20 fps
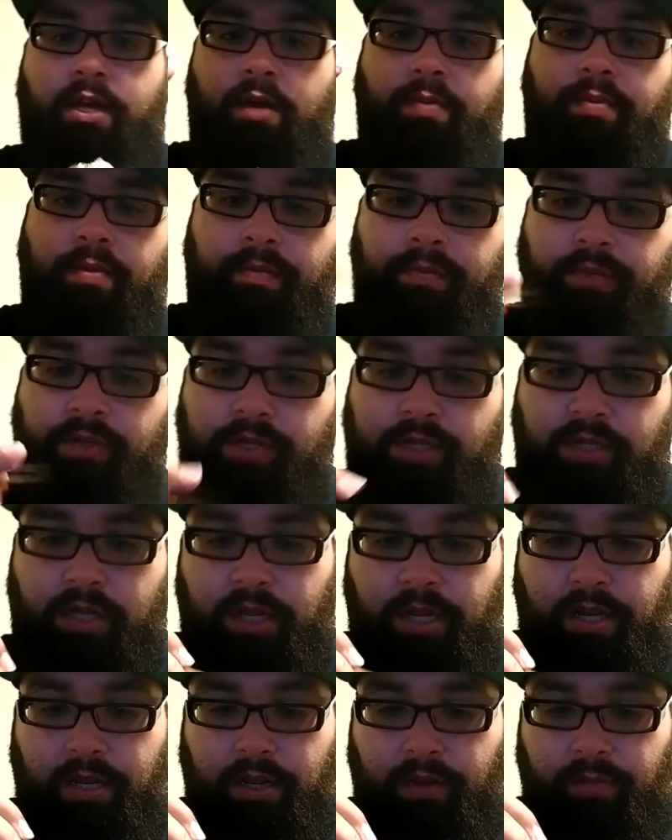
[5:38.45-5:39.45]
I'm just
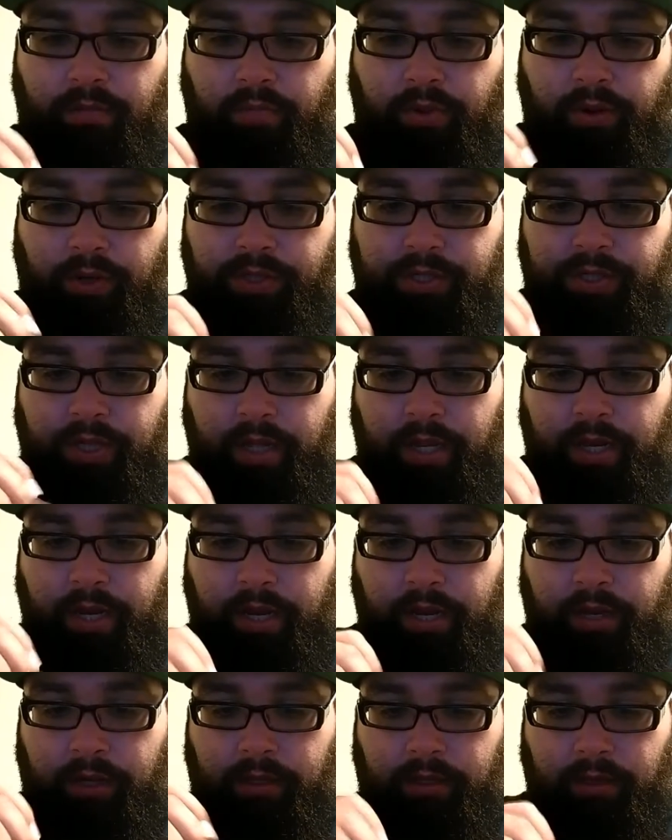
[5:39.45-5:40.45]
needing to brush that out
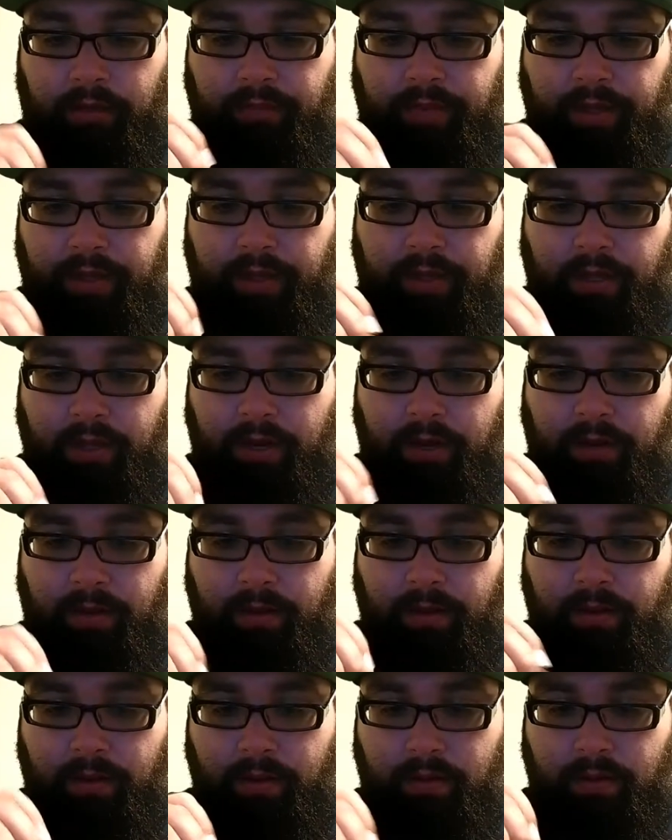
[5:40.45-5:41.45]
a little bit there.
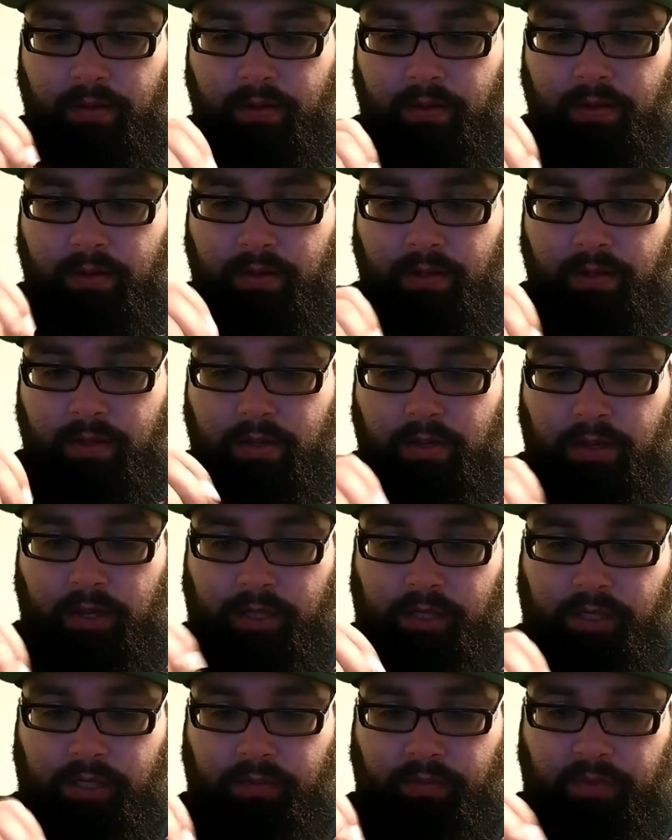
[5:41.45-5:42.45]
Get
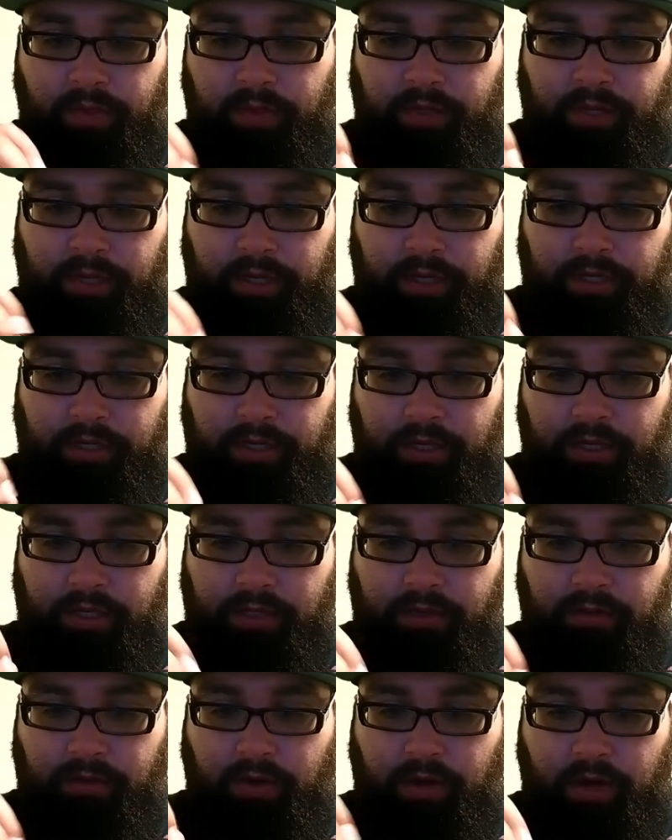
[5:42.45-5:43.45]
some of the excess
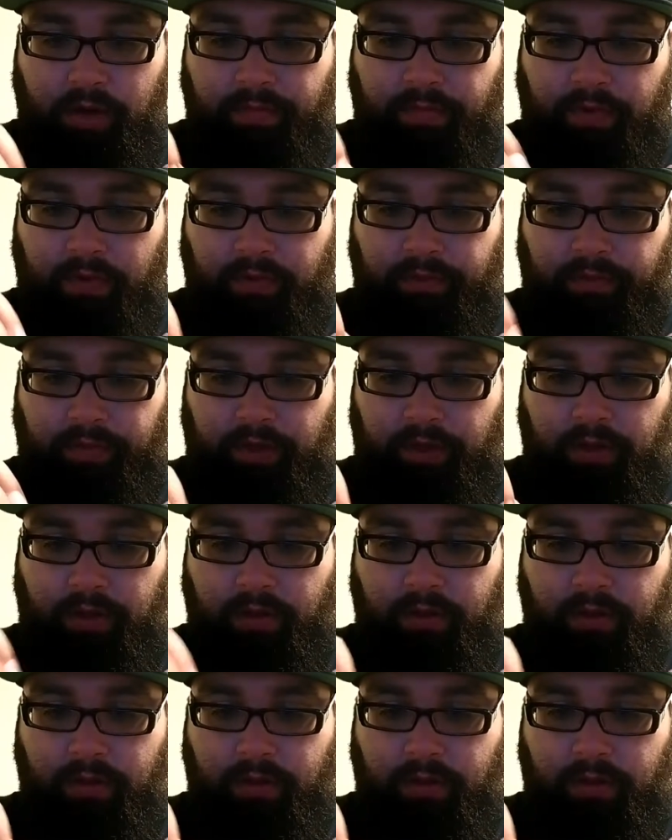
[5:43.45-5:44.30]
crap off of here.